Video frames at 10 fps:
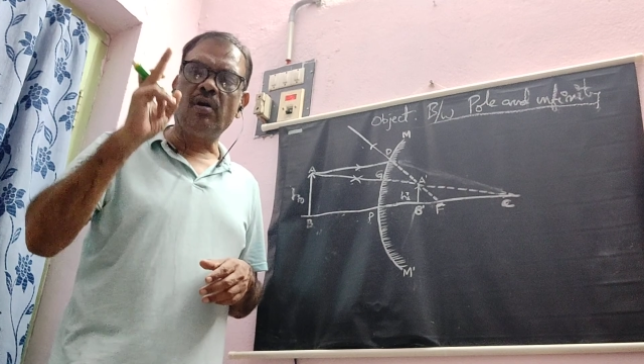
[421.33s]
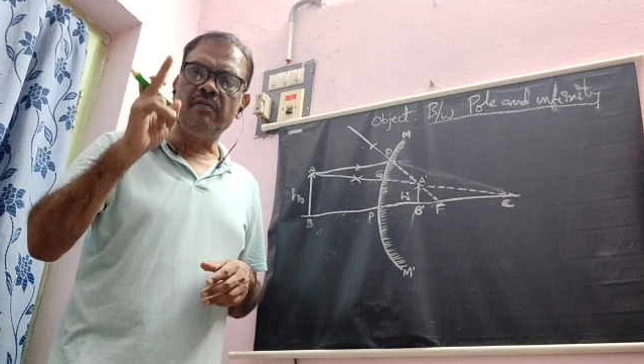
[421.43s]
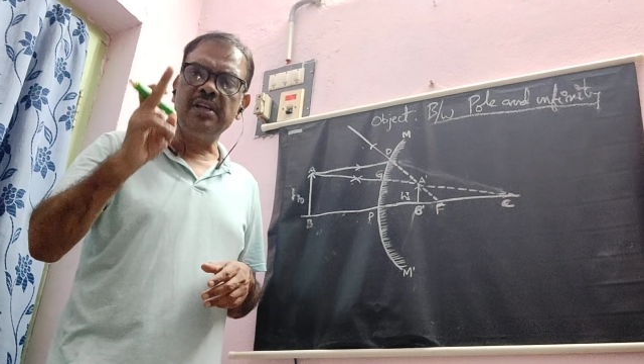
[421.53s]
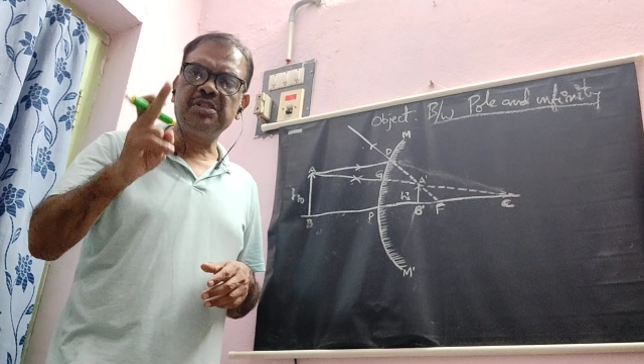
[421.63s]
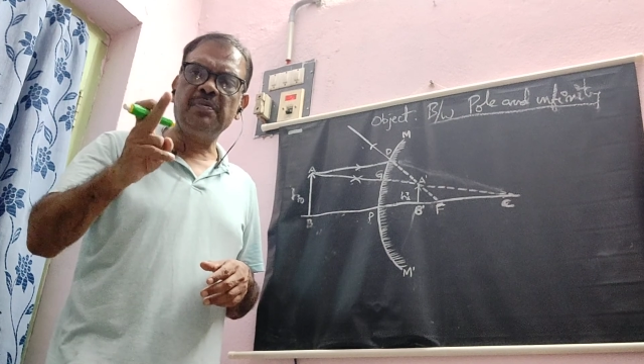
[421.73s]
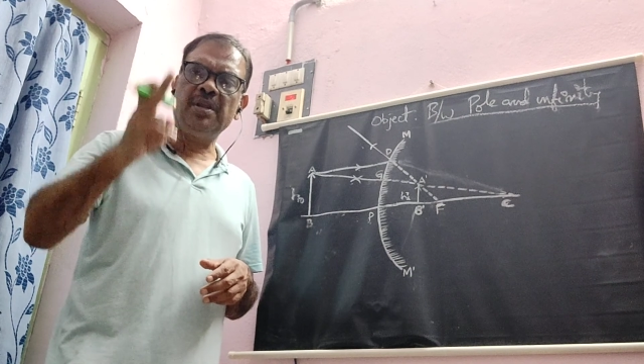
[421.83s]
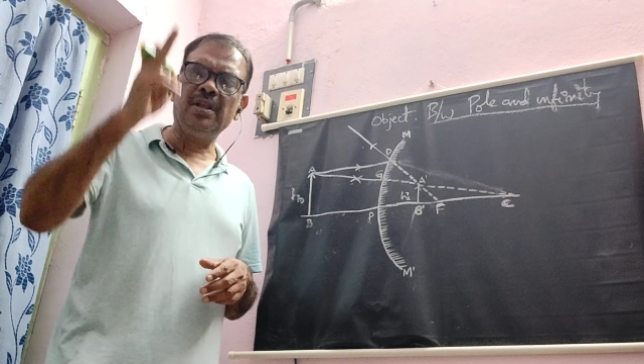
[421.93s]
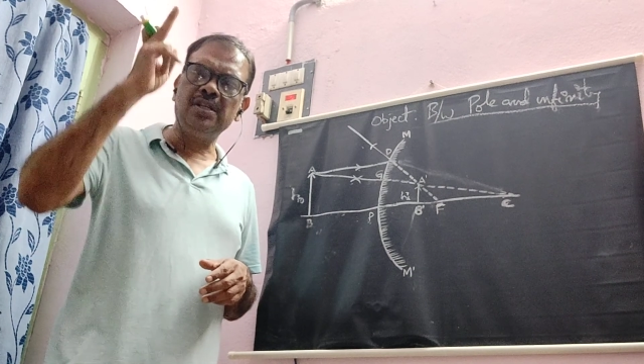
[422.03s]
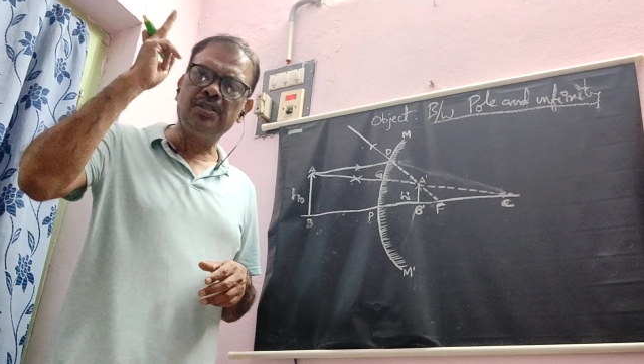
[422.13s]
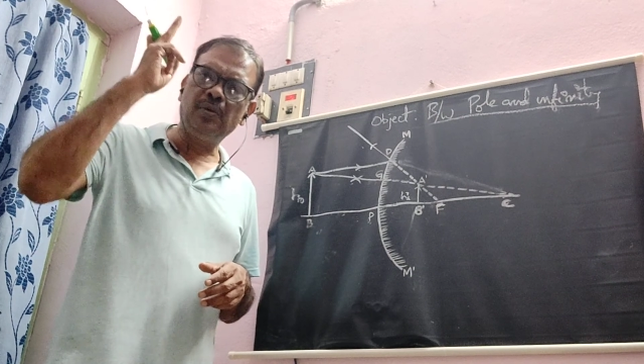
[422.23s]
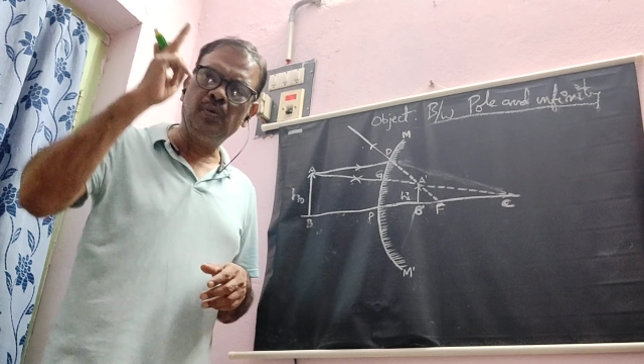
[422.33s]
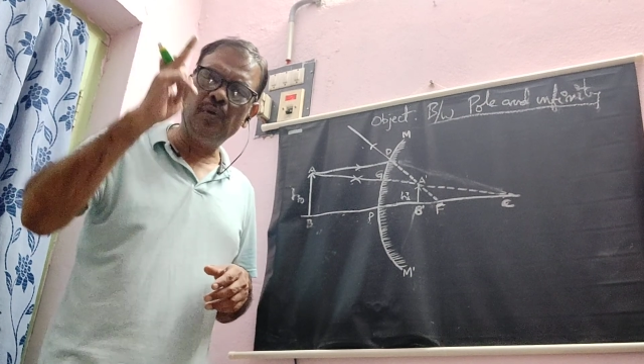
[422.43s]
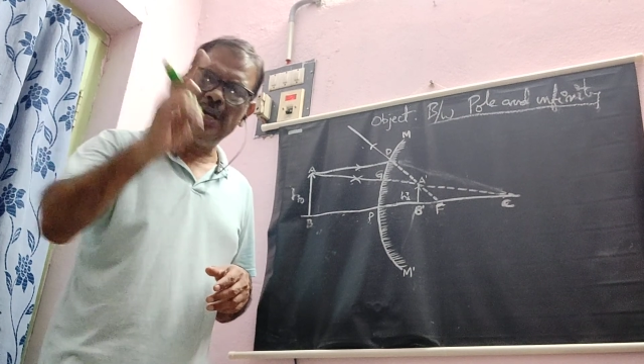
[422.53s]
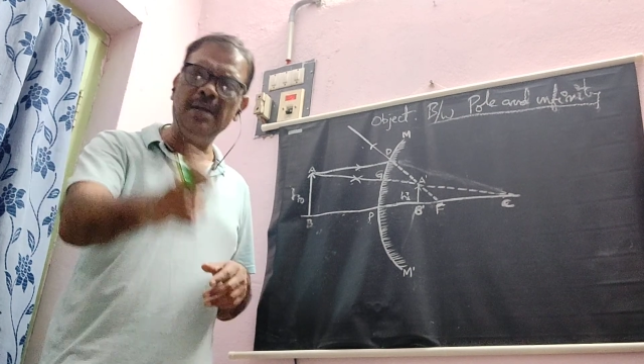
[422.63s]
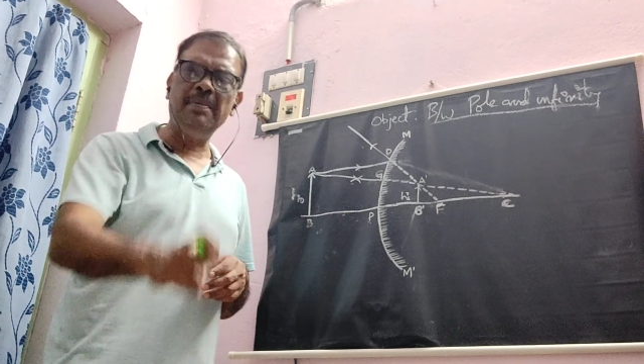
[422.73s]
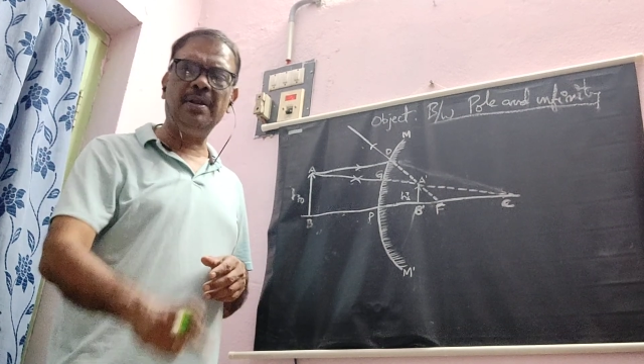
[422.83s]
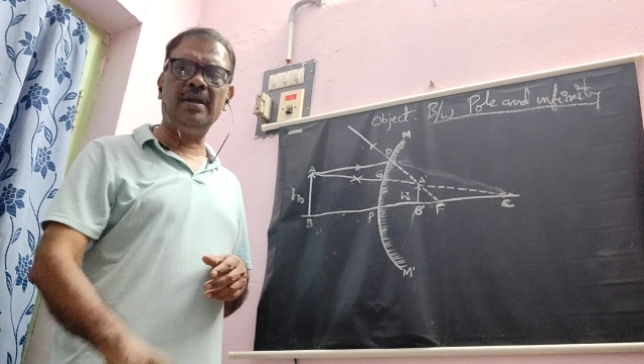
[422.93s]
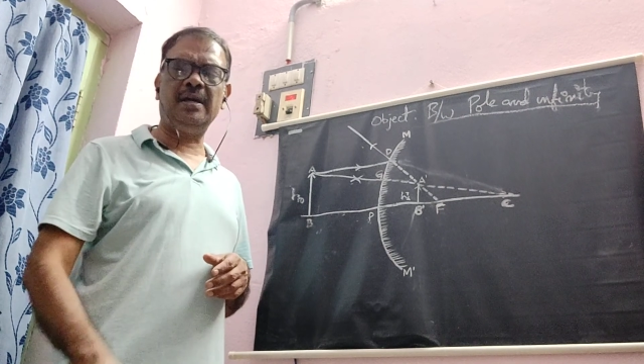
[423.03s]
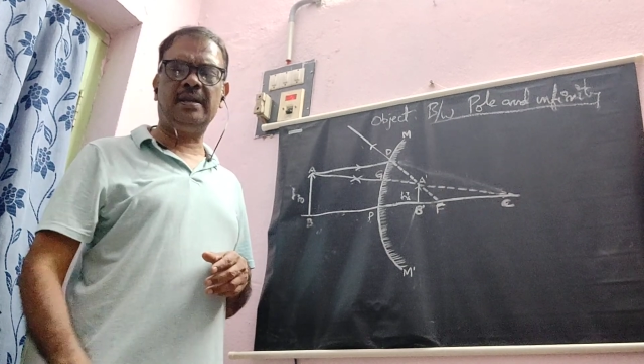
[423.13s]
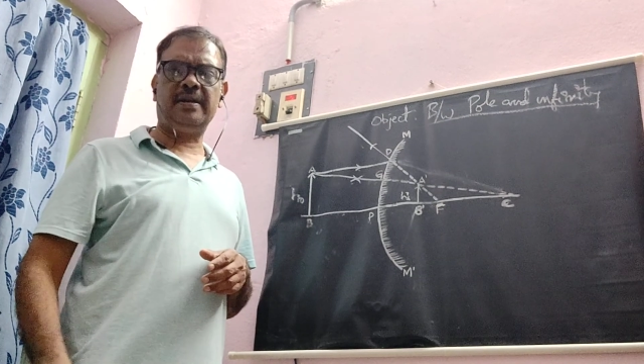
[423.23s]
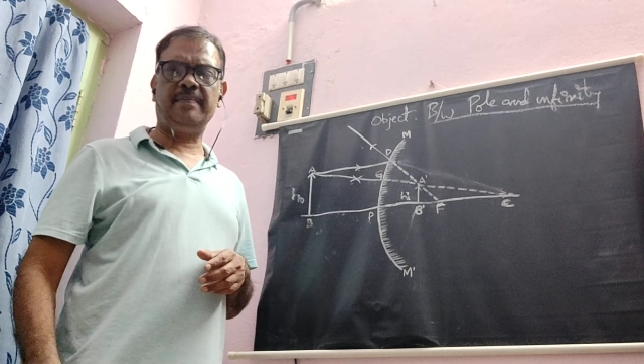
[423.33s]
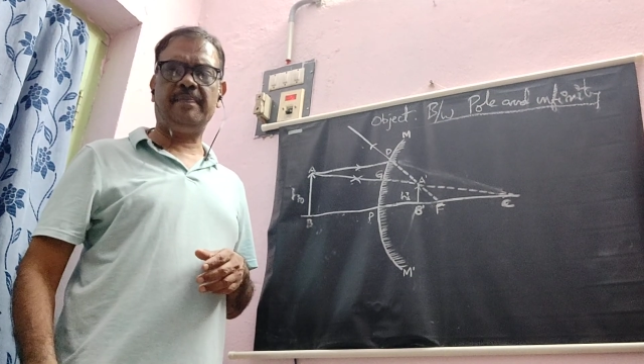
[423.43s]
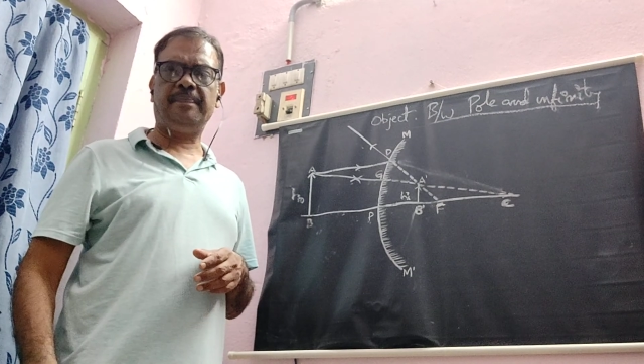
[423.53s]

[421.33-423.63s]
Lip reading: Convex mirror is the only mirror